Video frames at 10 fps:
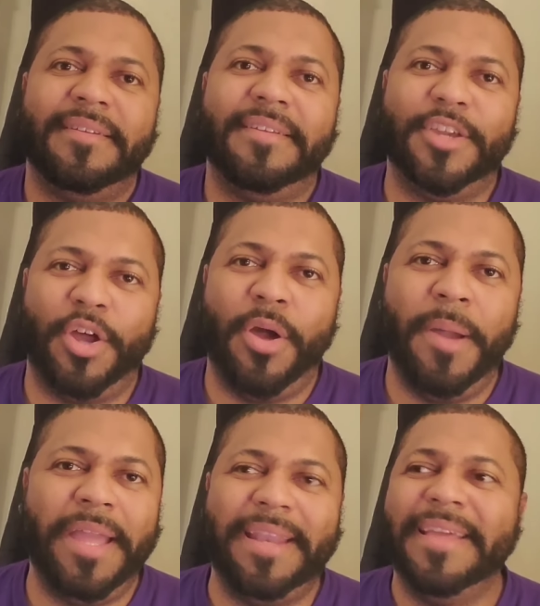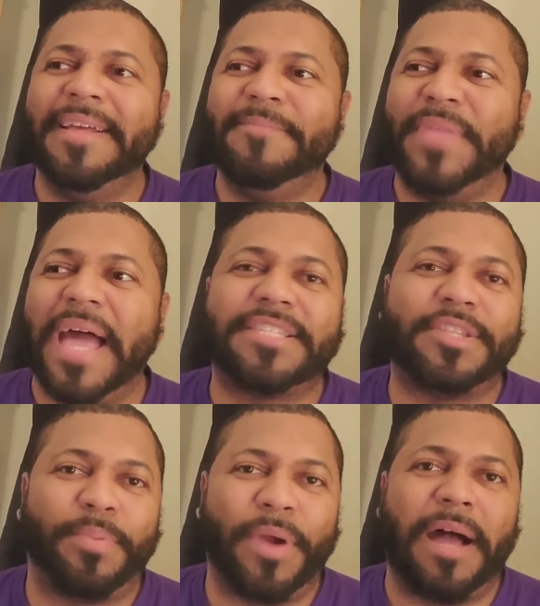You know, that's
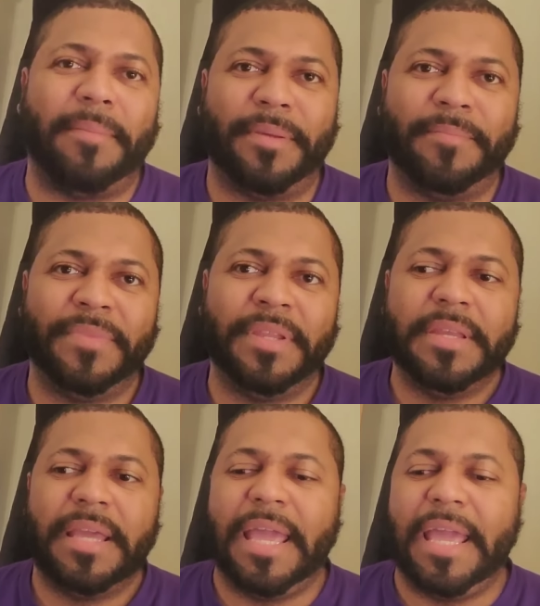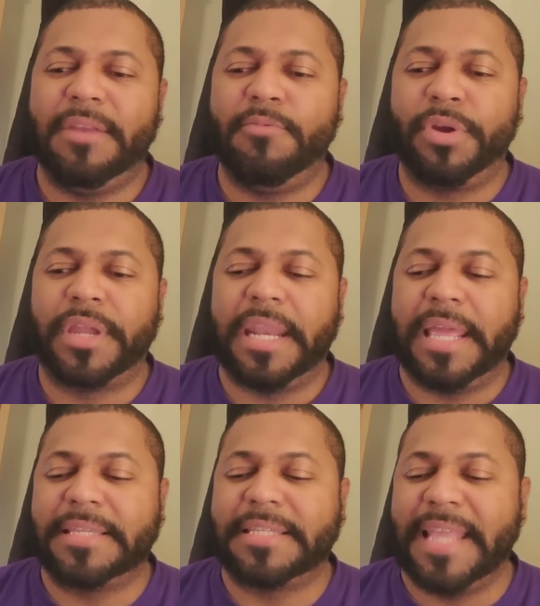the problem. And we're
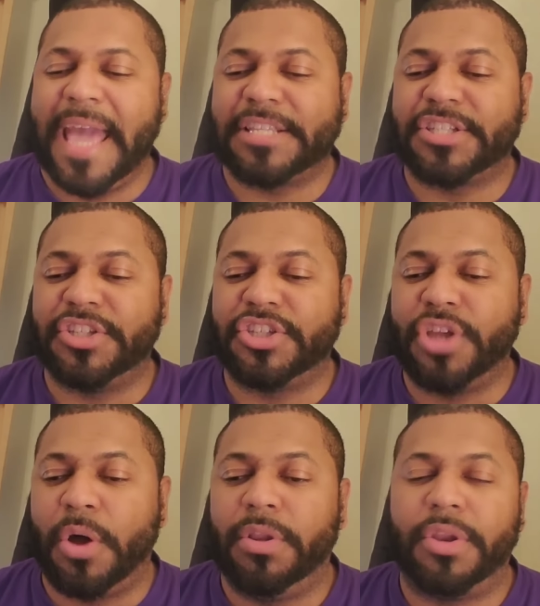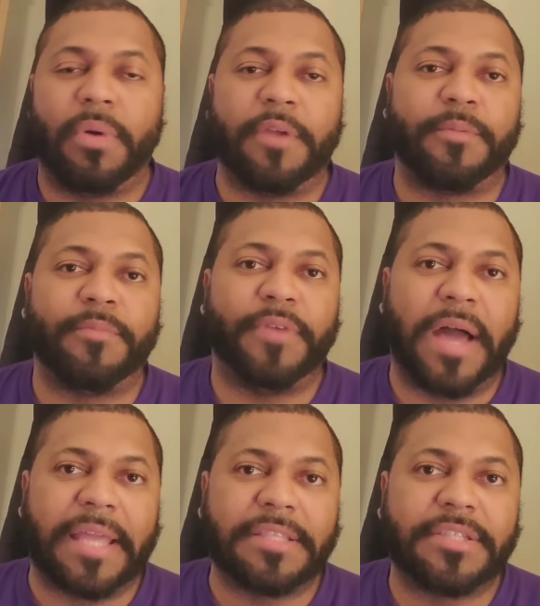getting snatched and stolen away from
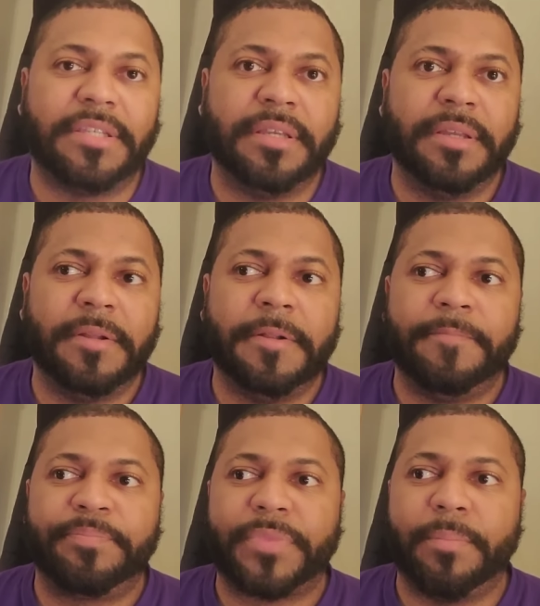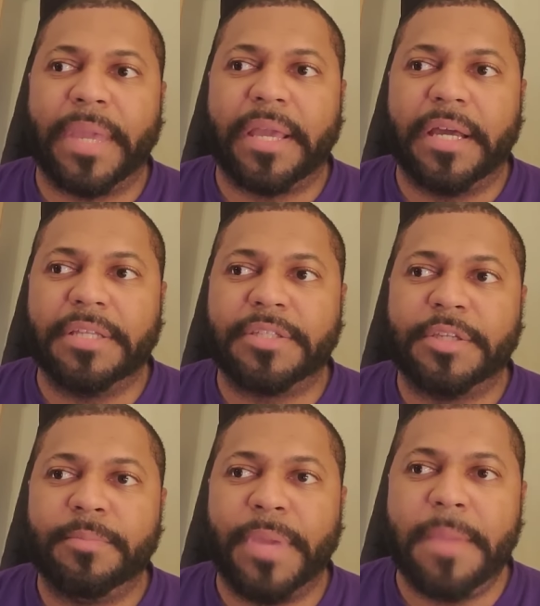fights
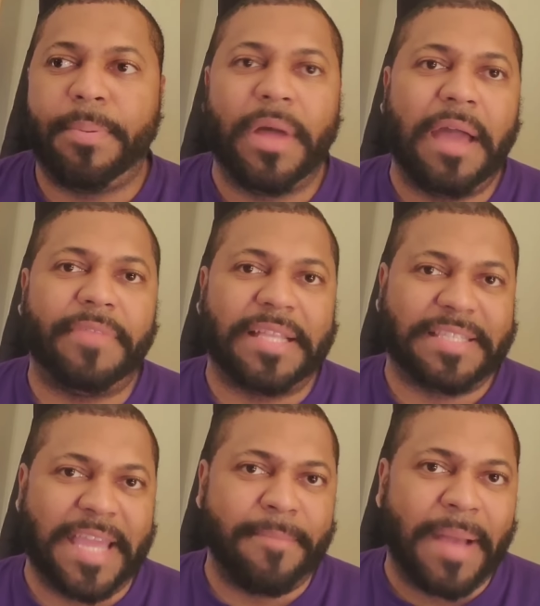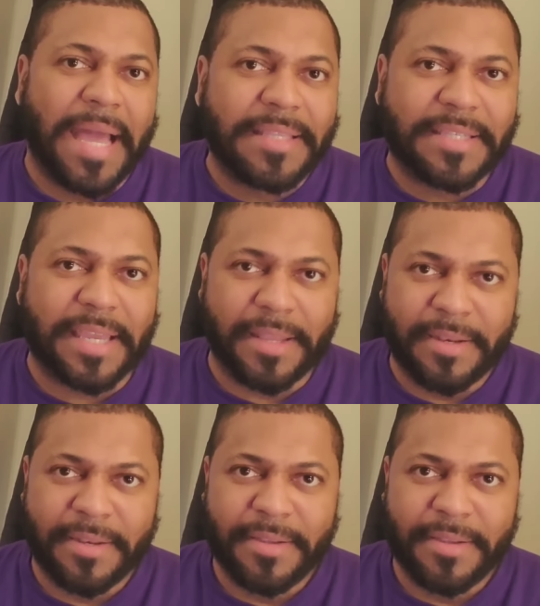because people have that same mindset.